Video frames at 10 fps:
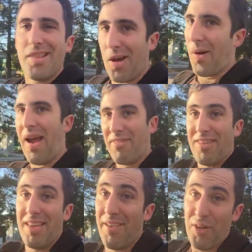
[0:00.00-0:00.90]
Though I have to
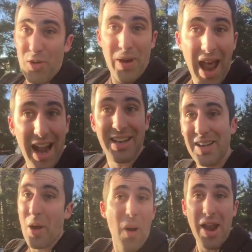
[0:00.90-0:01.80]
say, if you're doing
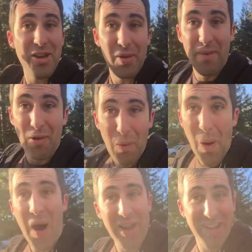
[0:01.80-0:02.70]
acting, go ahead and do whatever you
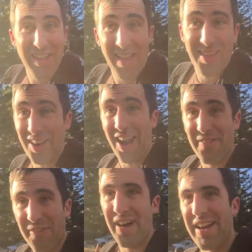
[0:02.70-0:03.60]
want, because that's a lot
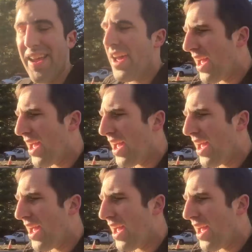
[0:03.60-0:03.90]
of fun.